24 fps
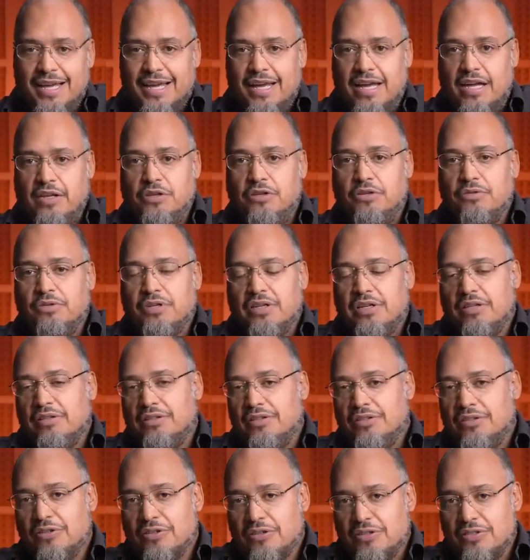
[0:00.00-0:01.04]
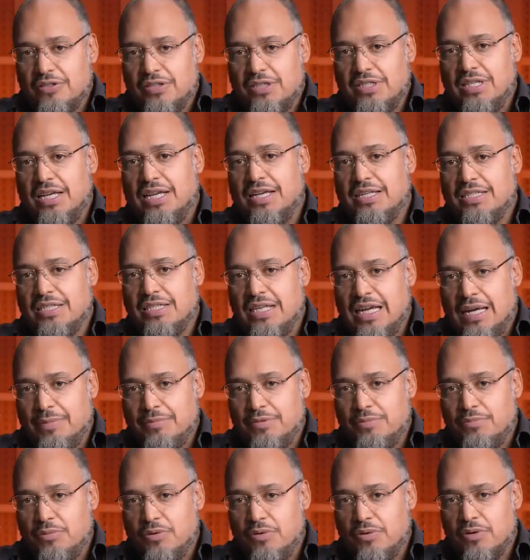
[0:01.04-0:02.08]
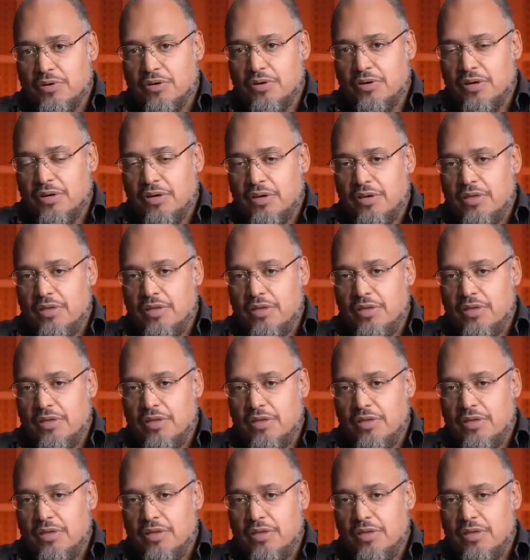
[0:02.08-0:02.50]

And you can learn 10 times more